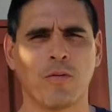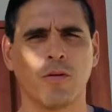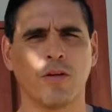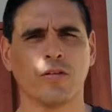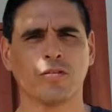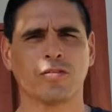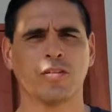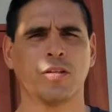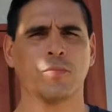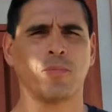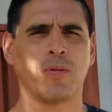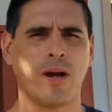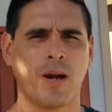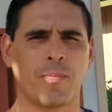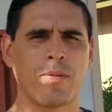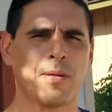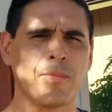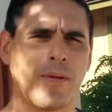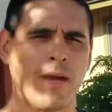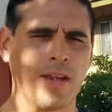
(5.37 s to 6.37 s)
Realty,
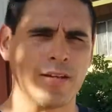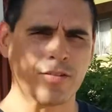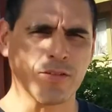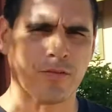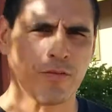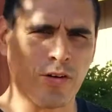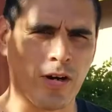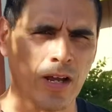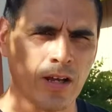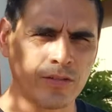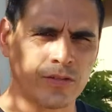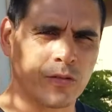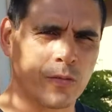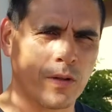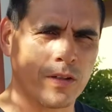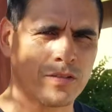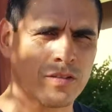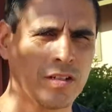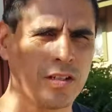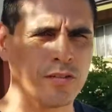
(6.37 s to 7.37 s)
property manager for Alsa
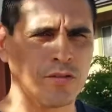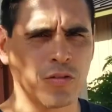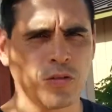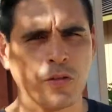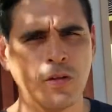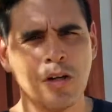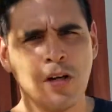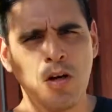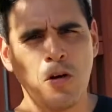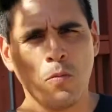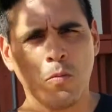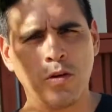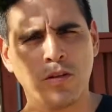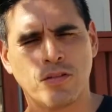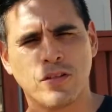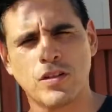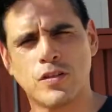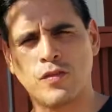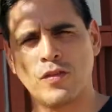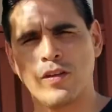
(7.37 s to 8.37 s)
Residential. We
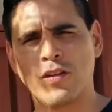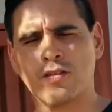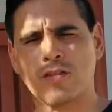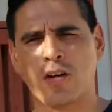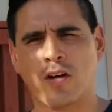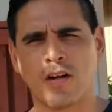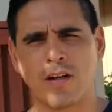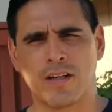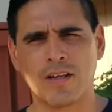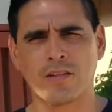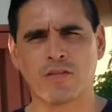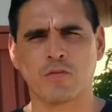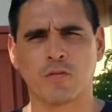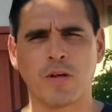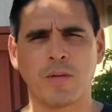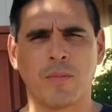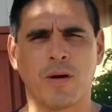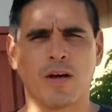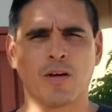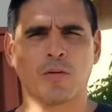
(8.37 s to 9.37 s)
just finished our latest
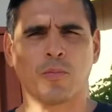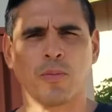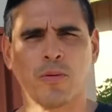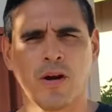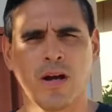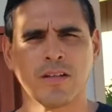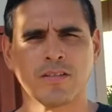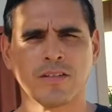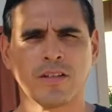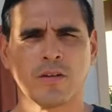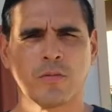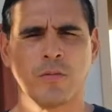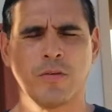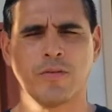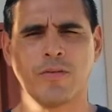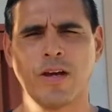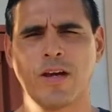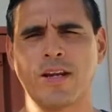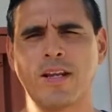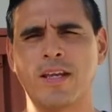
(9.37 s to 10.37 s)
remodel project.
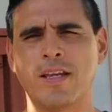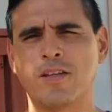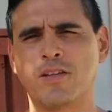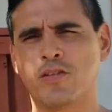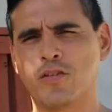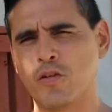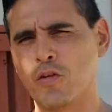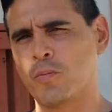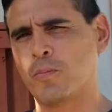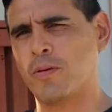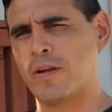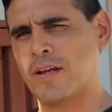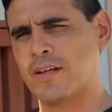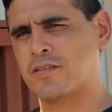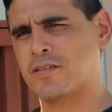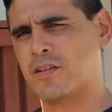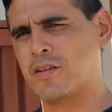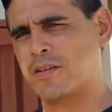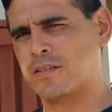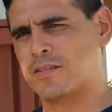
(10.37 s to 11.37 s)
We've got a
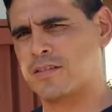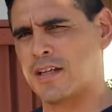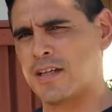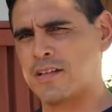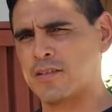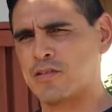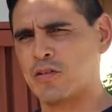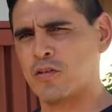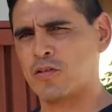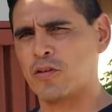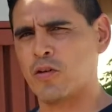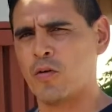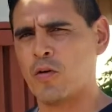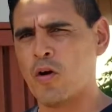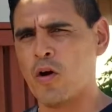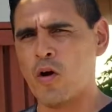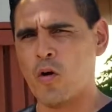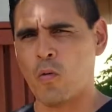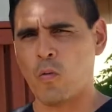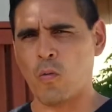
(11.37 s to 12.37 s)
duplex here in San Antonio,
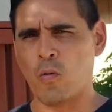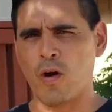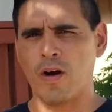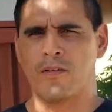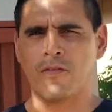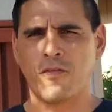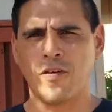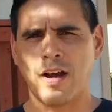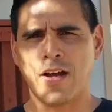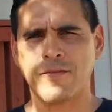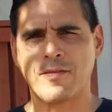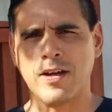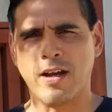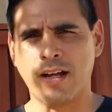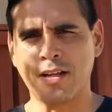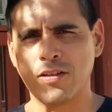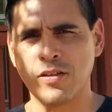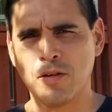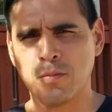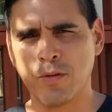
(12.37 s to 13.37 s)

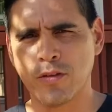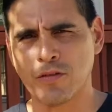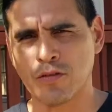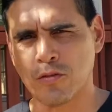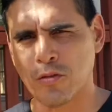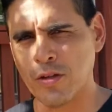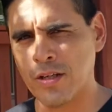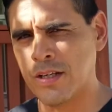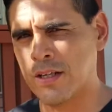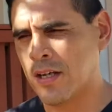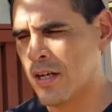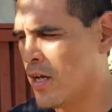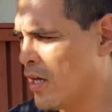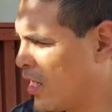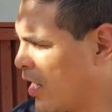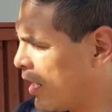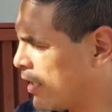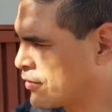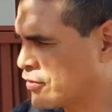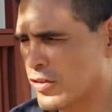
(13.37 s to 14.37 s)
159 Yuma Street.
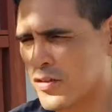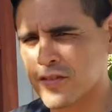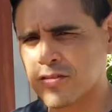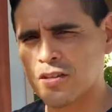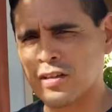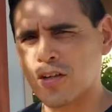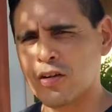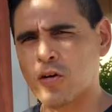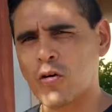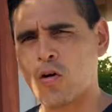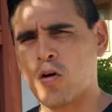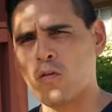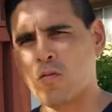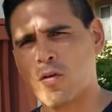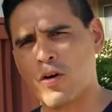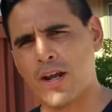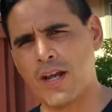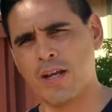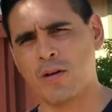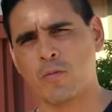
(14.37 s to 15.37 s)
It took us a little
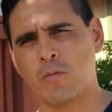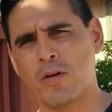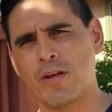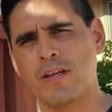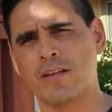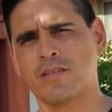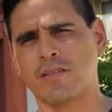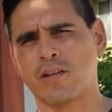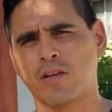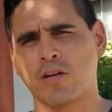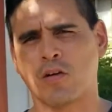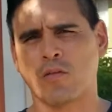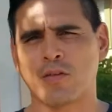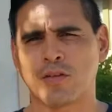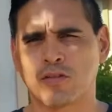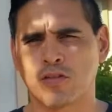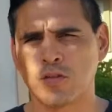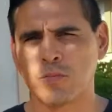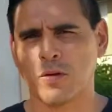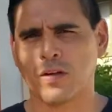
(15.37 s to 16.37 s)
over 8 weeks, a little over
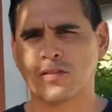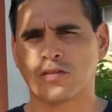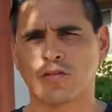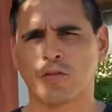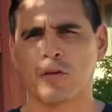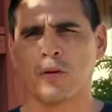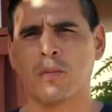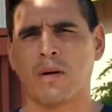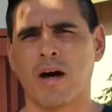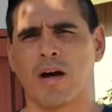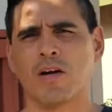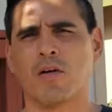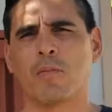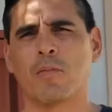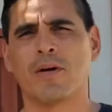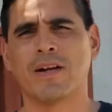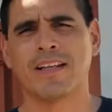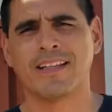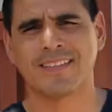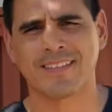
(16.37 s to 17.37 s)
2 months to remodel,
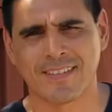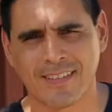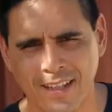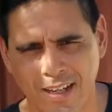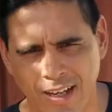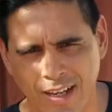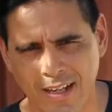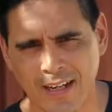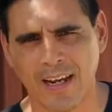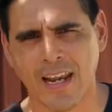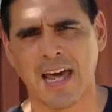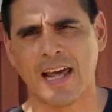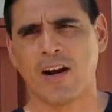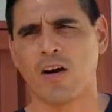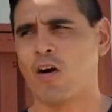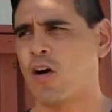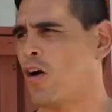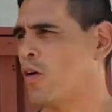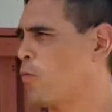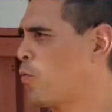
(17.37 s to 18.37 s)
but it's done. A lot
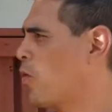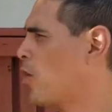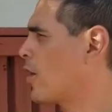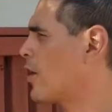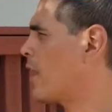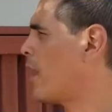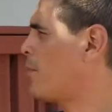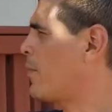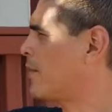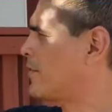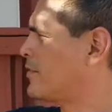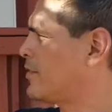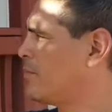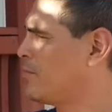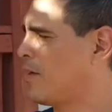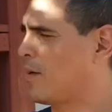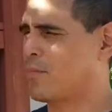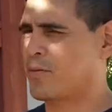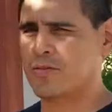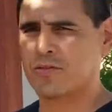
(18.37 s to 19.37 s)
of hard work. Got my team
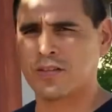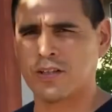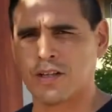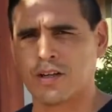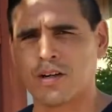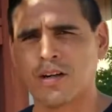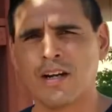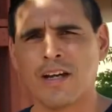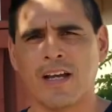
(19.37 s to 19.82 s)
members here.